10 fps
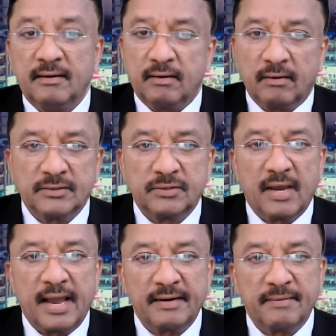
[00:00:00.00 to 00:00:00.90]
also,
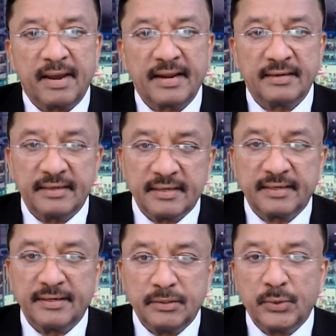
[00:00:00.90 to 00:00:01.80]
and my dear
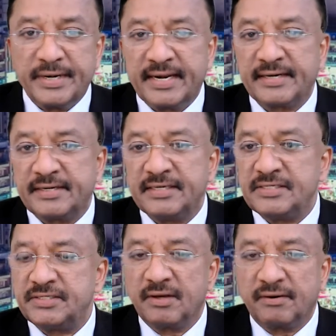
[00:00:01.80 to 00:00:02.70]
new
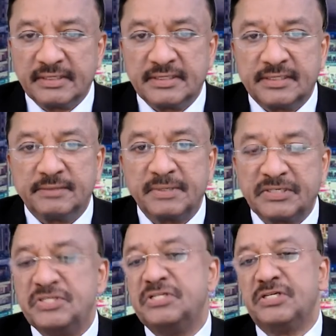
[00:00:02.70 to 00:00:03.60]
inductees of this
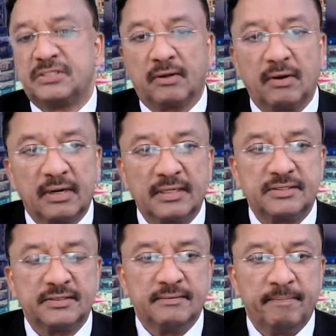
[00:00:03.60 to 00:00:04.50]
prestigious
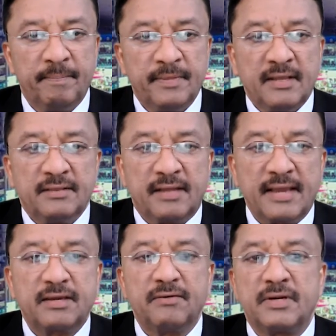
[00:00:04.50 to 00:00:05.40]
college.
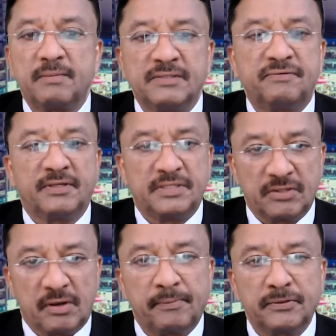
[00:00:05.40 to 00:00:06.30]
Thank you very much for
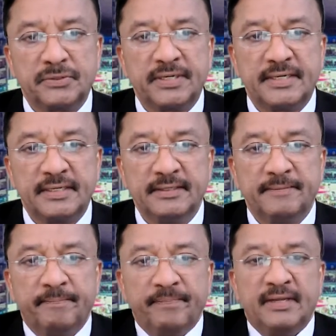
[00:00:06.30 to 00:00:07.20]
this opportunity.
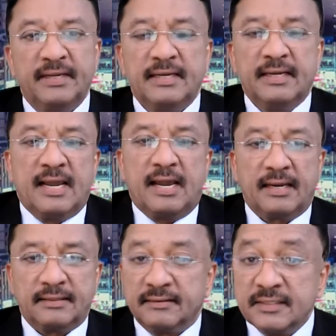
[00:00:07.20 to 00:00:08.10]

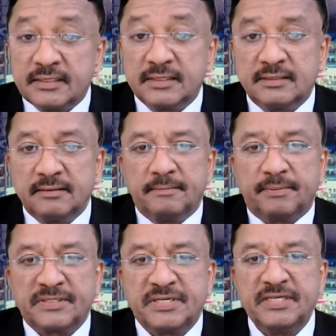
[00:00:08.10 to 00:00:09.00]
And this
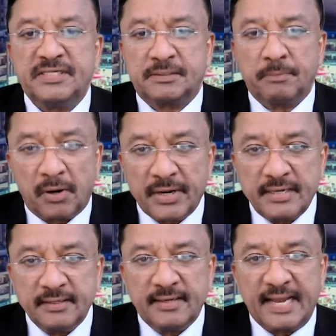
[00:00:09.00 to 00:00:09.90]
prestigious
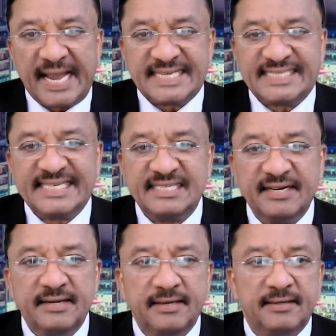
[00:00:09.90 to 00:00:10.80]
body,
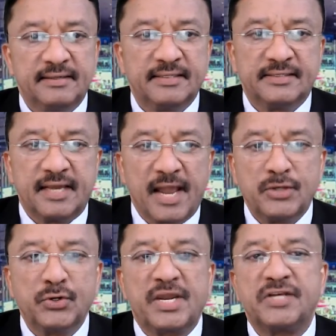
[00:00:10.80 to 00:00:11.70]
ICCDE, is the
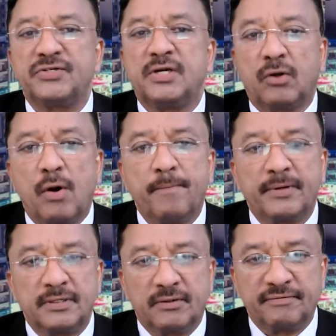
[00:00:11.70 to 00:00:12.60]
educational
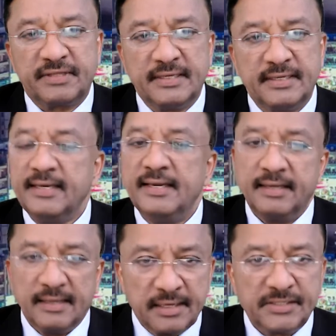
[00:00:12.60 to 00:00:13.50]
component of the
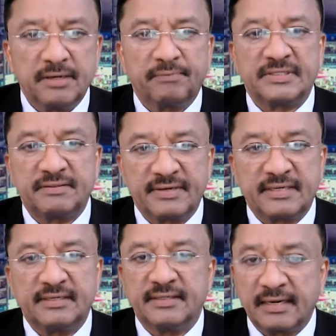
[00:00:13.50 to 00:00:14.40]

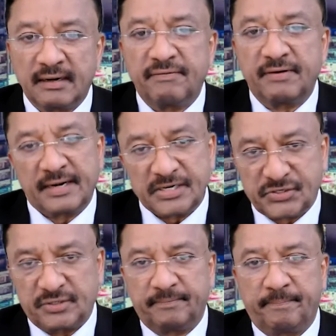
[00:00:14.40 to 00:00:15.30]
Asia-Pacific Dental
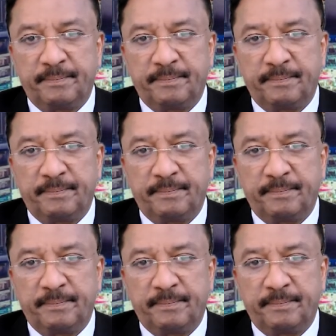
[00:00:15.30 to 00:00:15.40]
Federation.